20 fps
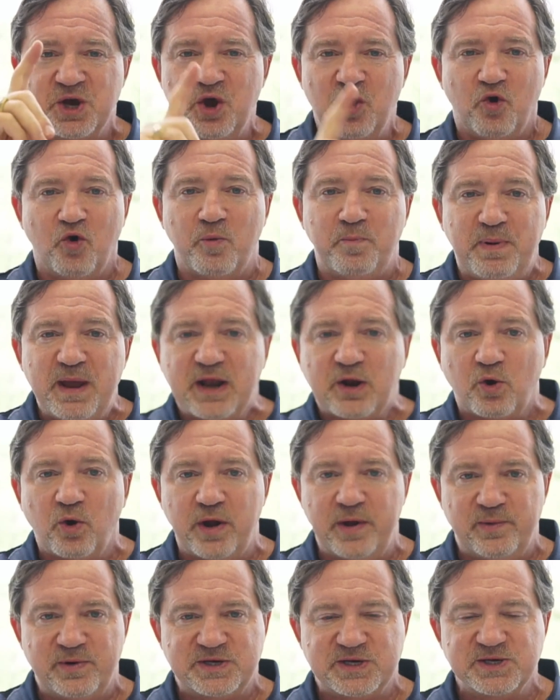or
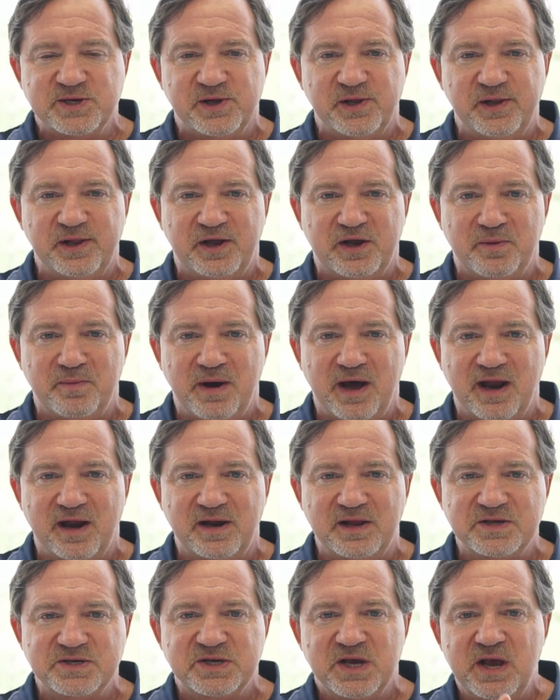Bitcoin, which is clearly
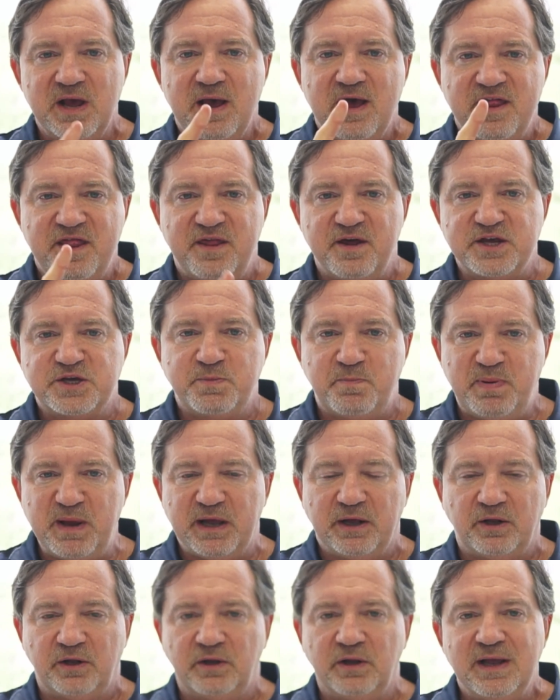commodities. This
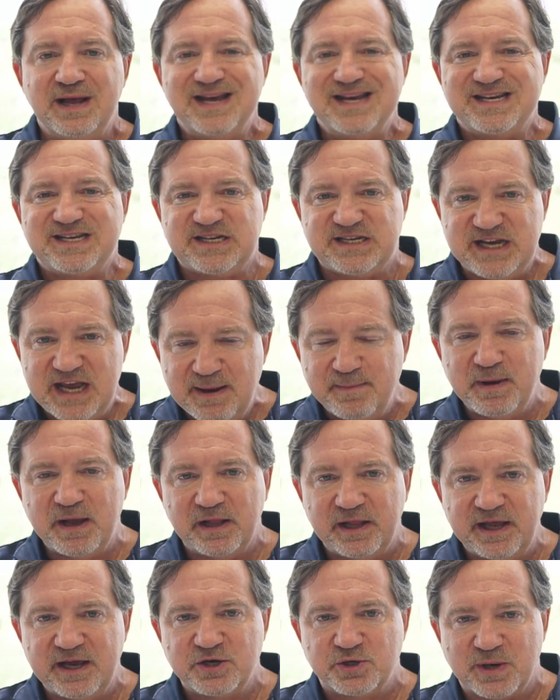bill
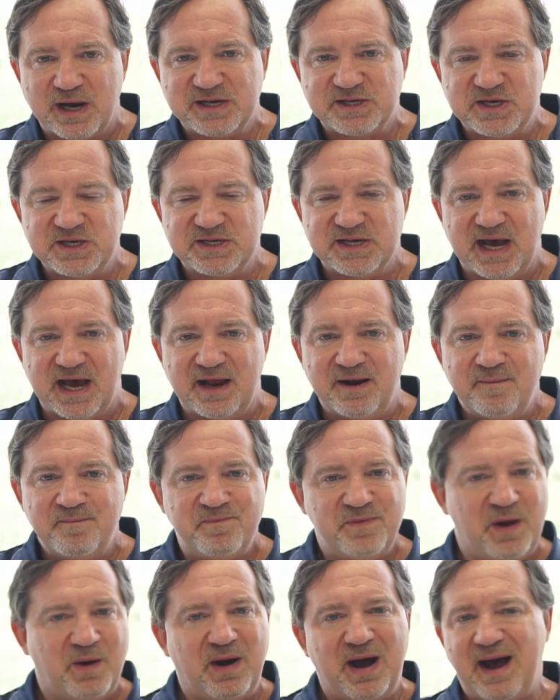seemingly addresses that.
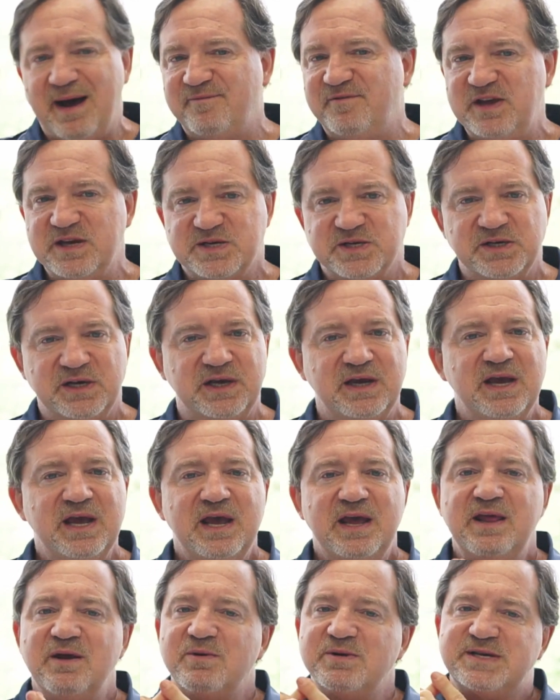Now, obviously,
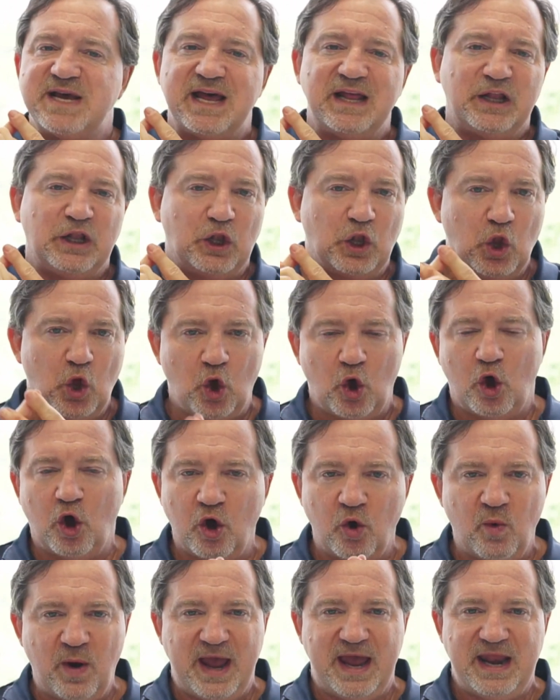there is a long
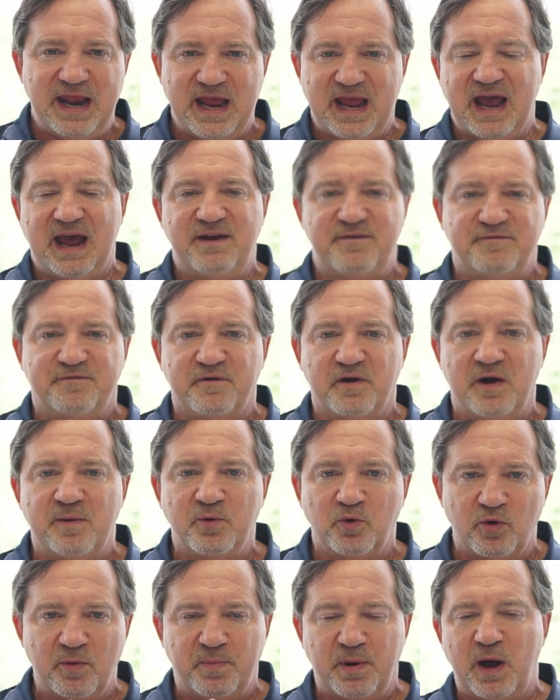way to get from a
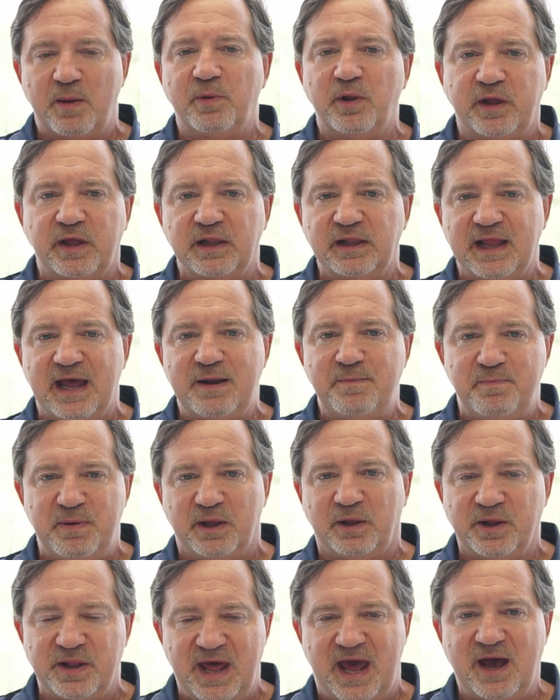Republican-led
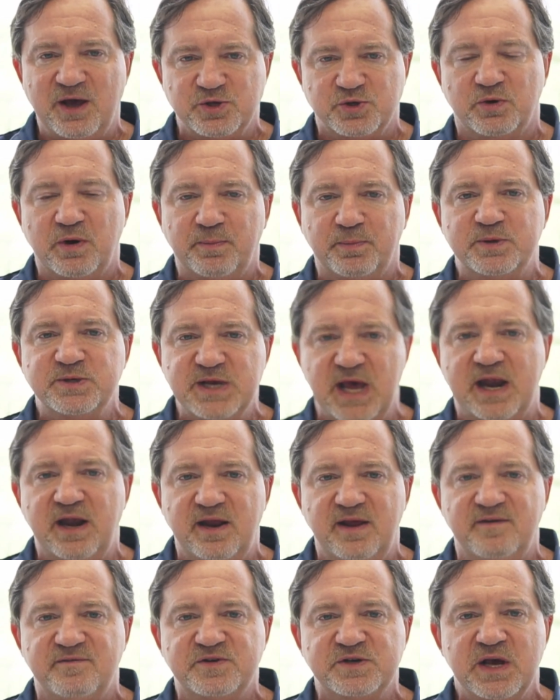bill in the House of
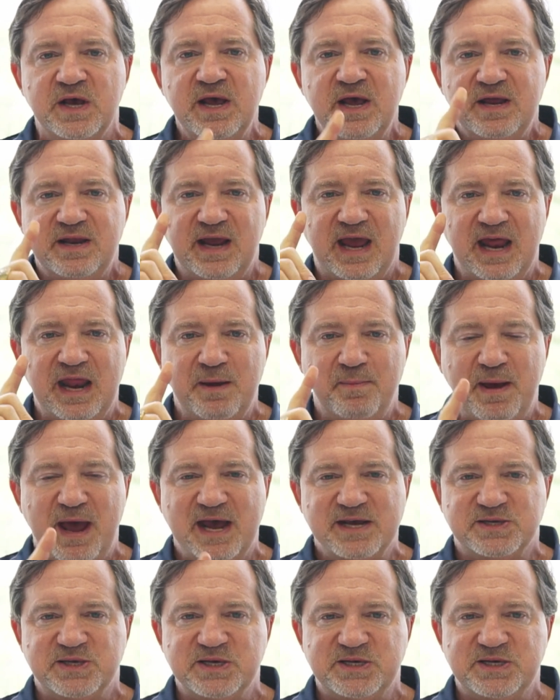Representatives to getting
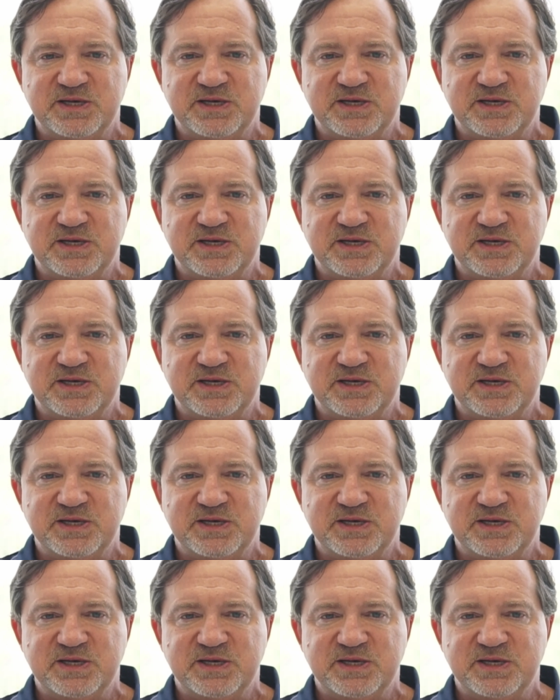past this,